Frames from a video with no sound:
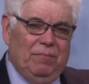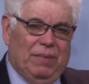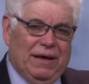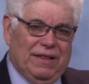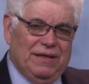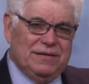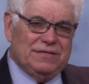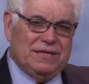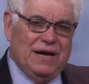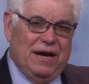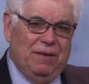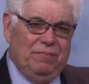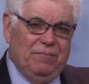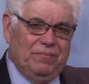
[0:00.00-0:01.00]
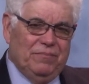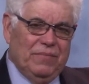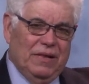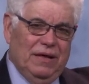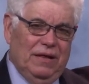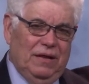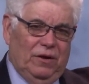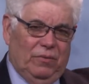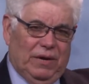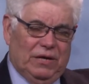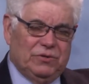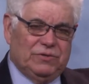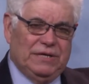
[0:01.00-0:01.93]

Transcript: by this time, Laredo